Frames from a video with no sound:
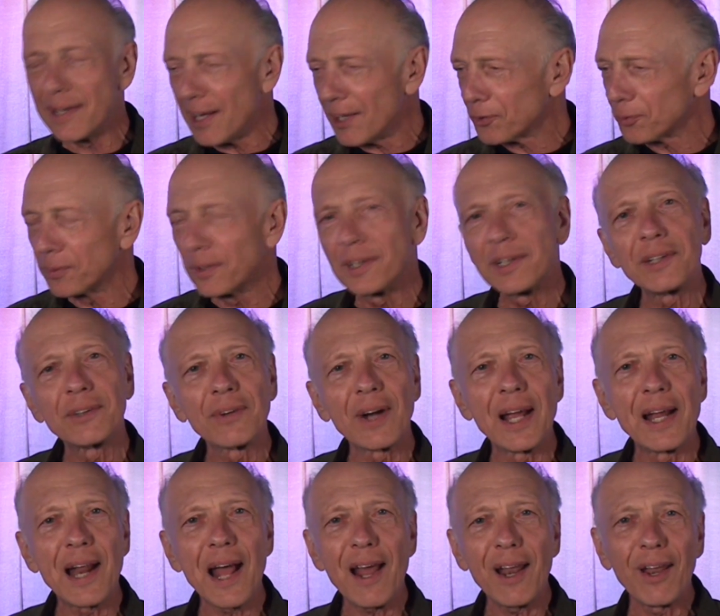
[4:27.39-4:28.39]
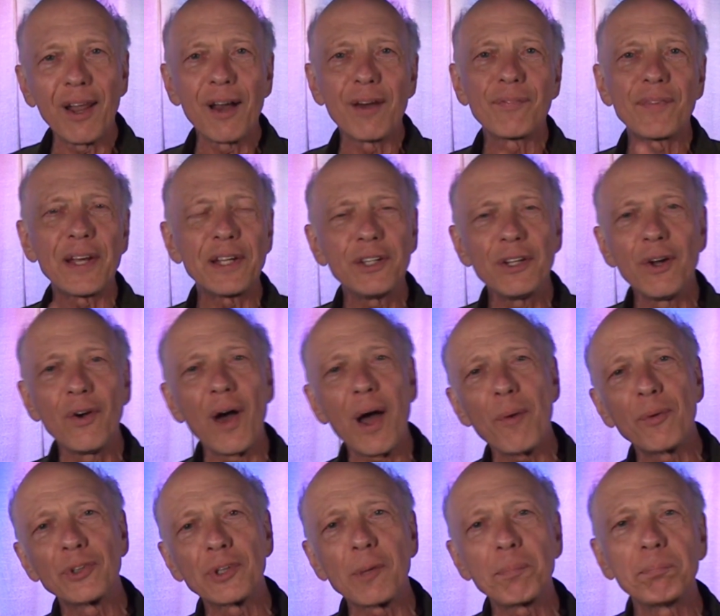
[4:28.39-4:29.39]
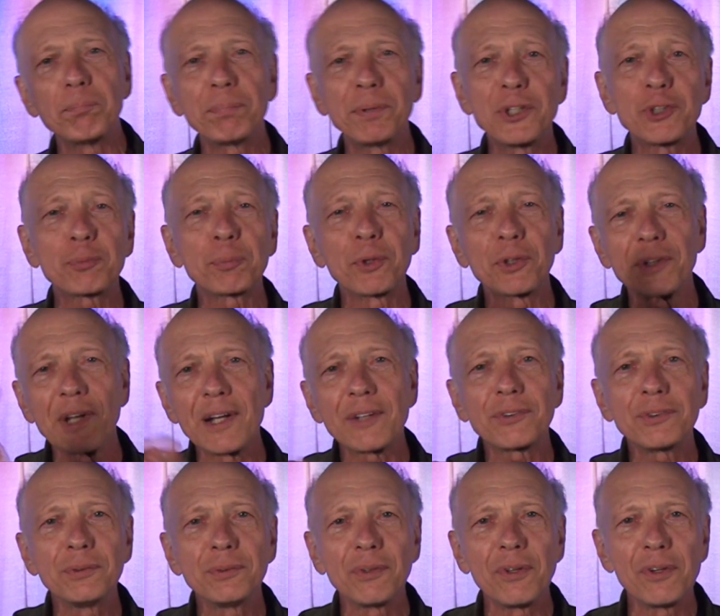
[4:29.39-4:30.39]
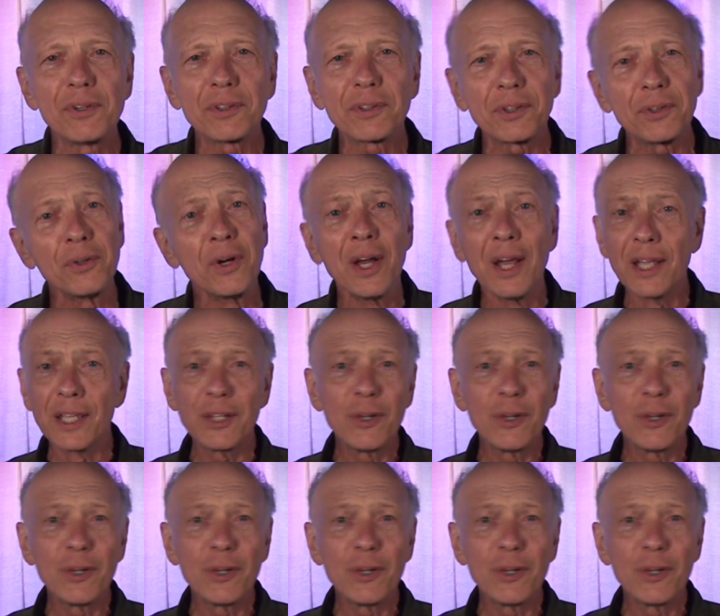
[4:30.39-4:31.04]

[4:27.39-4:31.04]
That's really great. I love that. You know, I was up in Pittsburgh not too long ago.